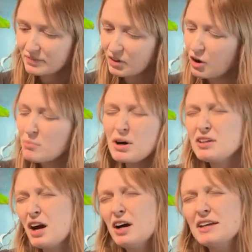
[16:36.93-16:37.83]

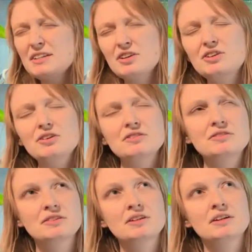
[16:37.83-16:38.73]
I guess I could,
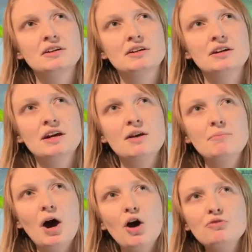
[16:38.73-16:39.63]

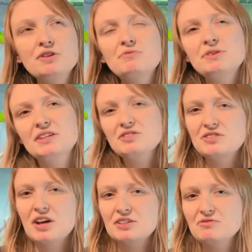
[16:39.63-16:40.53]
but only within
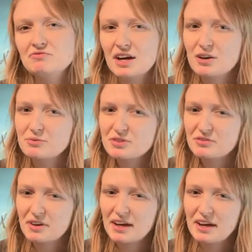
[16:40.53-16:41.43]
certain realms of
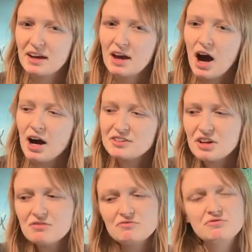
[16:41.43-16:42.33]
it. I
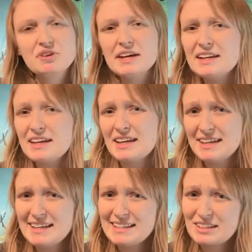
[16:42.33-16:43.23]
don't really
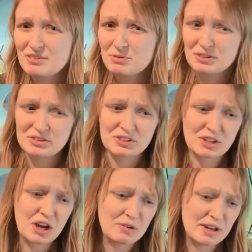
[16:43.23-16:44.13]
either want to
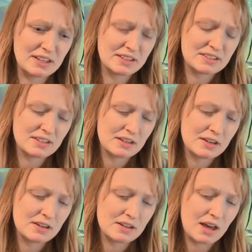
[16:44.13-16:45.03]
go
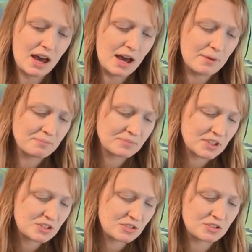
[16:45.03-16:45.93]
into
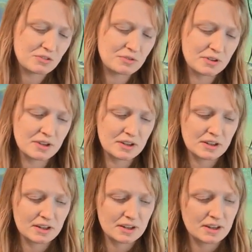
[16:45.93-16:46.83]
sort of,
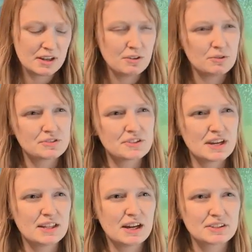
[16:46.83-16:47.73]
what's
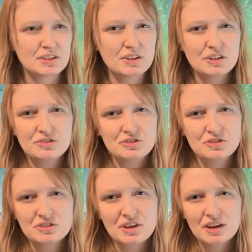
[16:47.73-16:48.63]
it, like the nitrogen
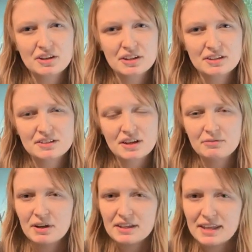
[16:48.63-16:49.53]
cycle and stuff
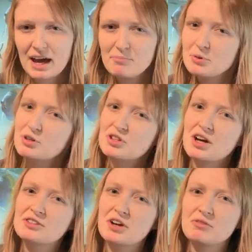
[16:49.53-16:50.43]
like that, because I
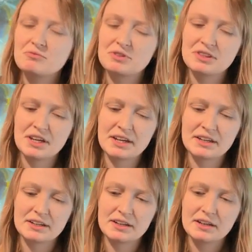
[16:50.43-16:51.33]
don't
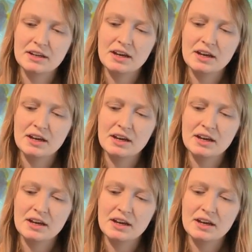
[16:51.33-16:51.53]
think